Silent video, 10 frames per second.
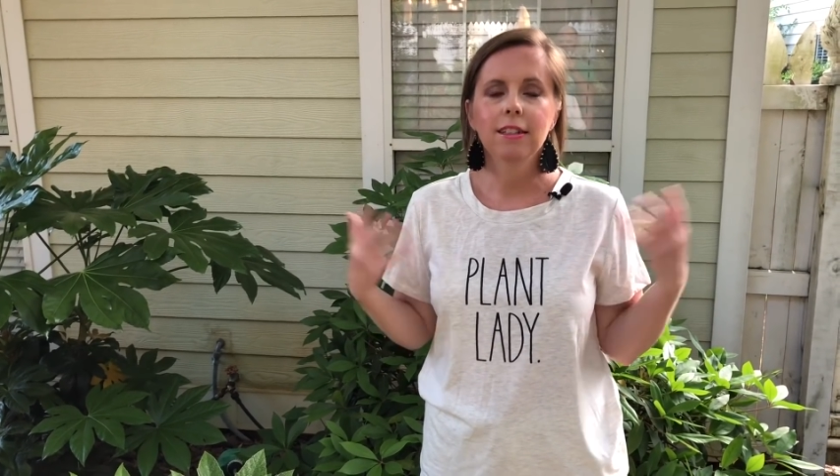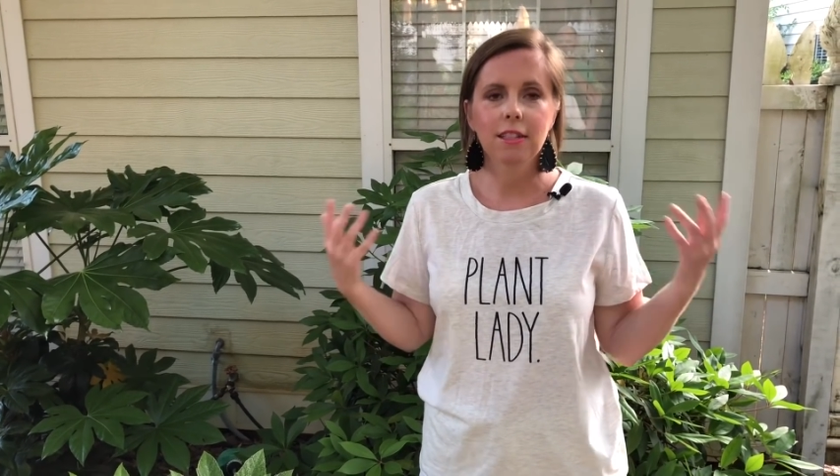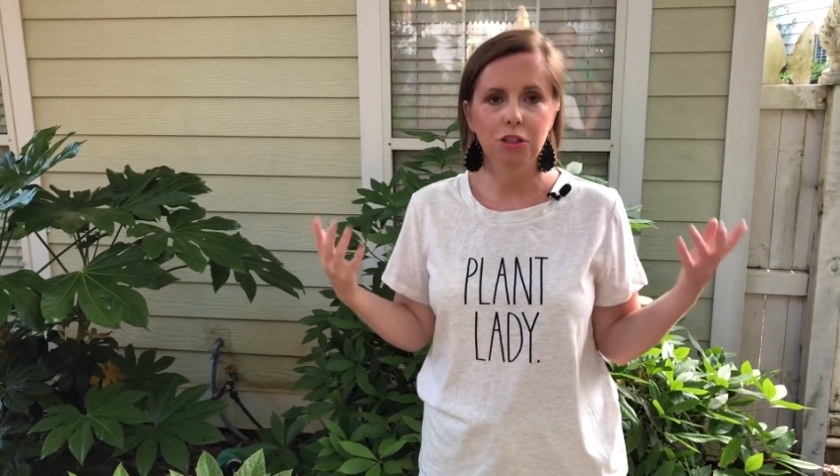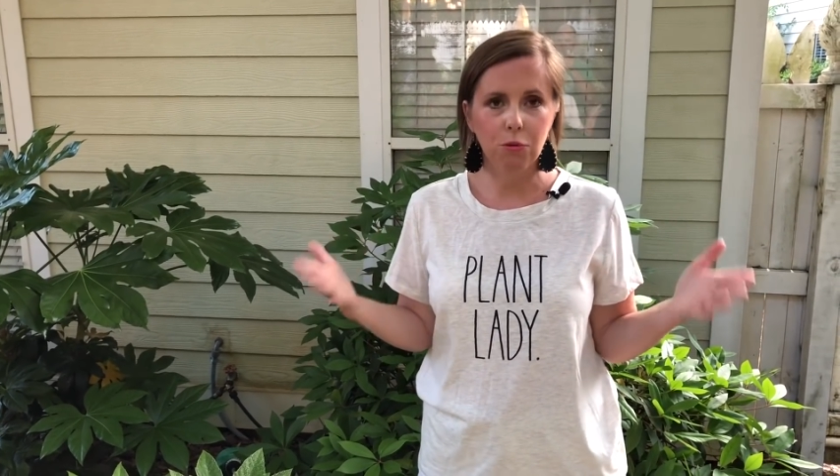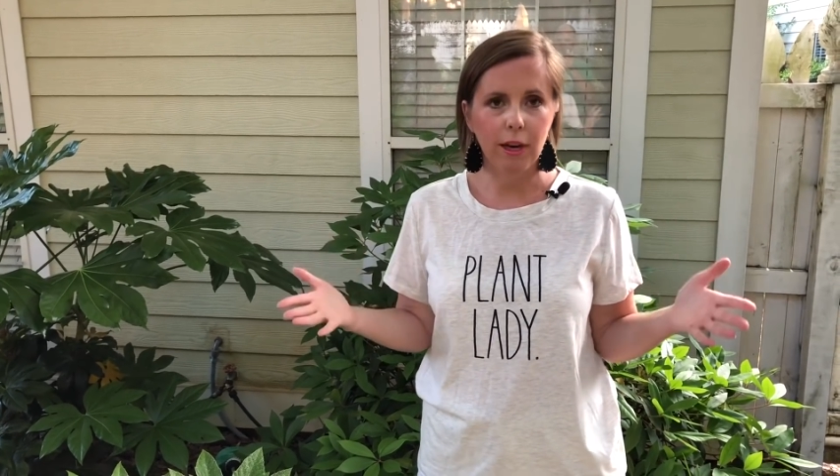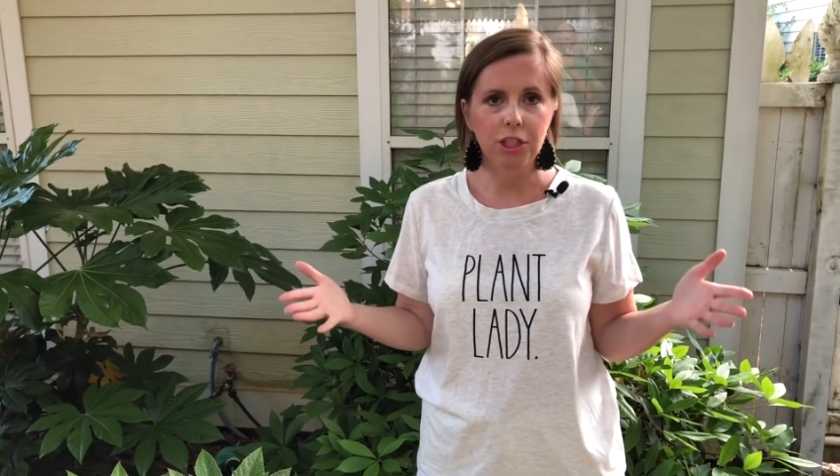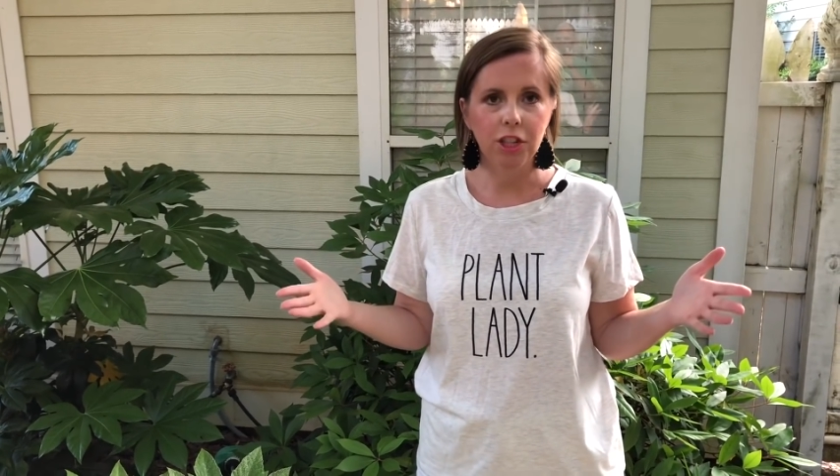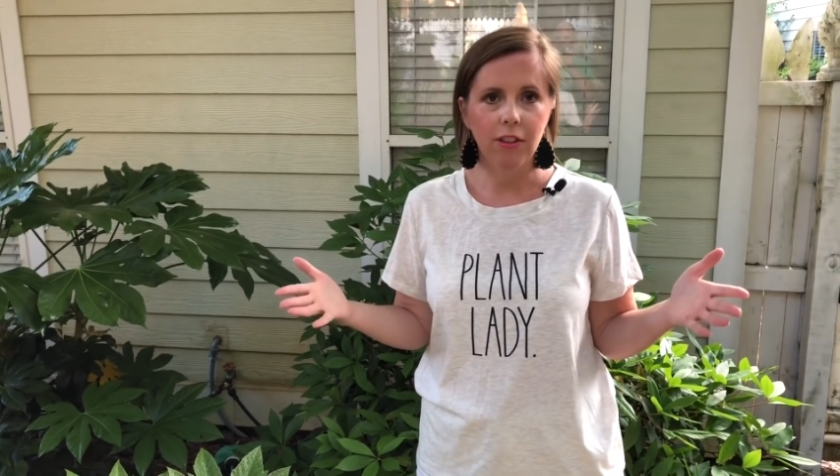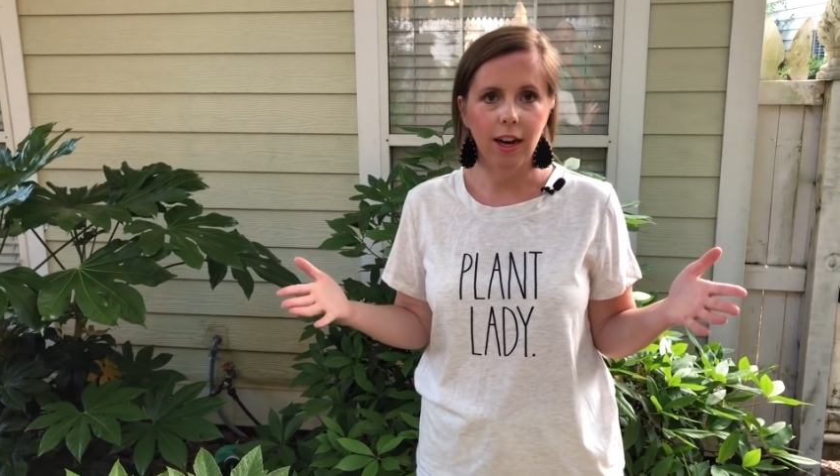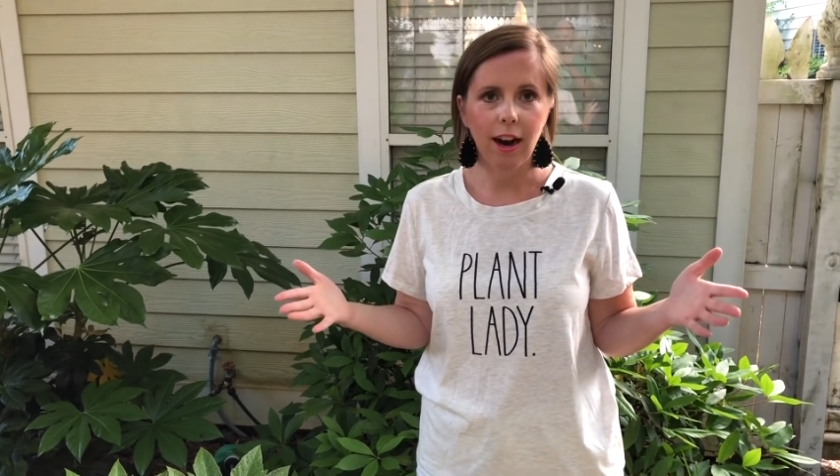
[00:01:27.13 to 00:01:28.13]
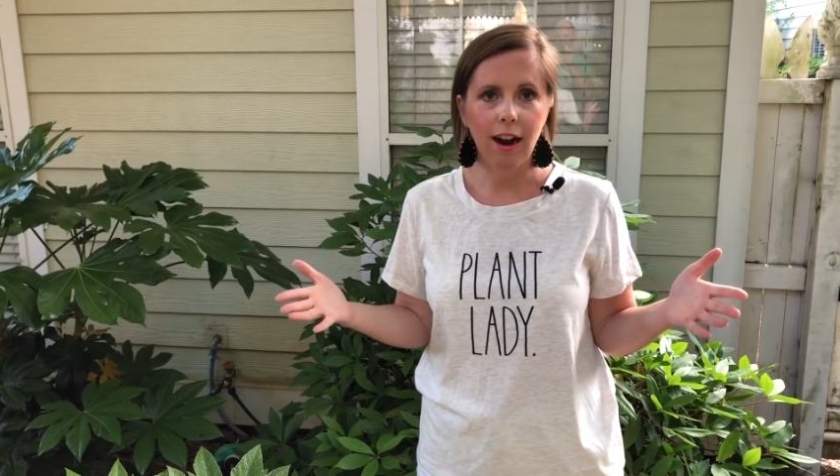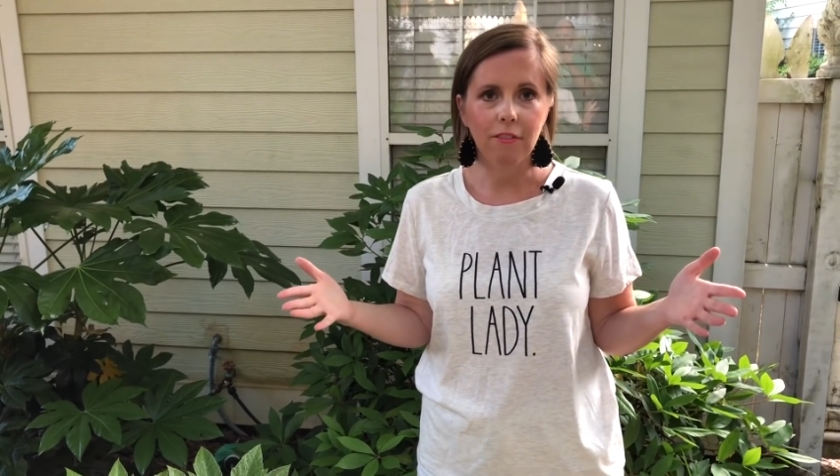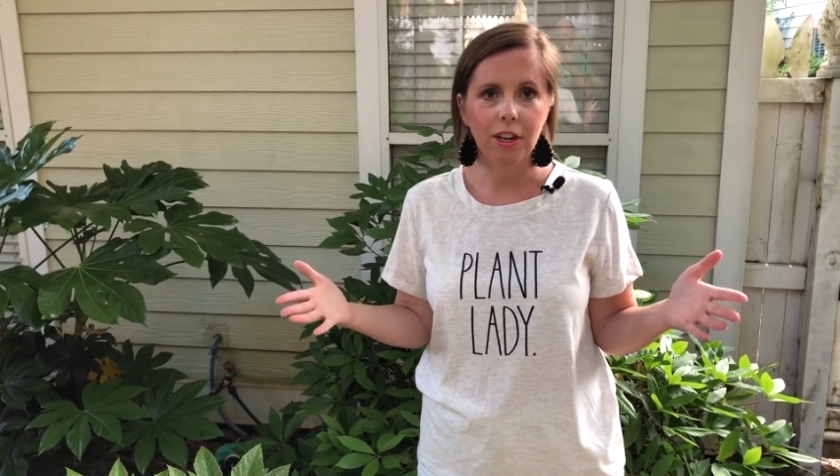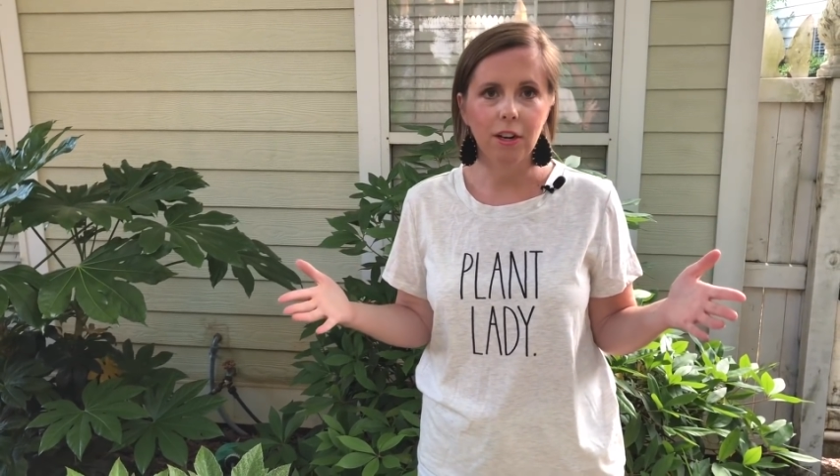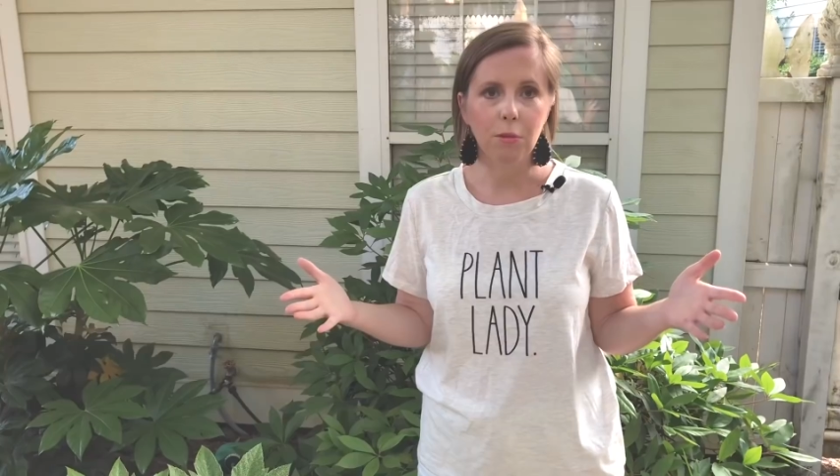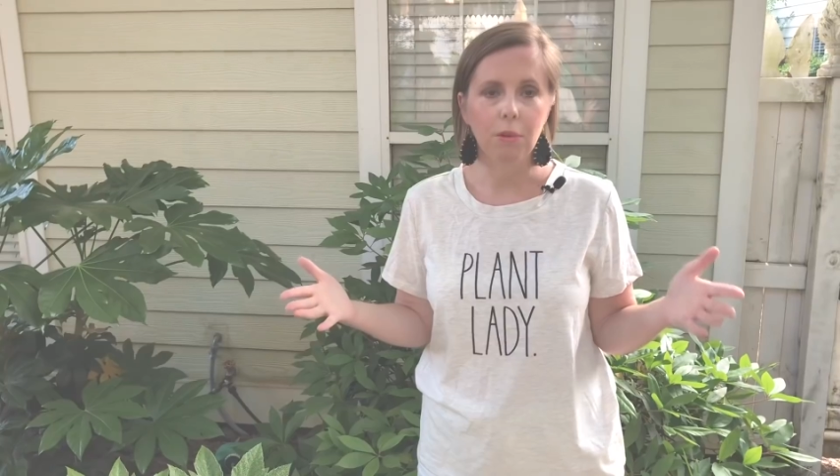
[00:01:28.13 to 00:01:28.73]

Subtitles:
situation that I have here with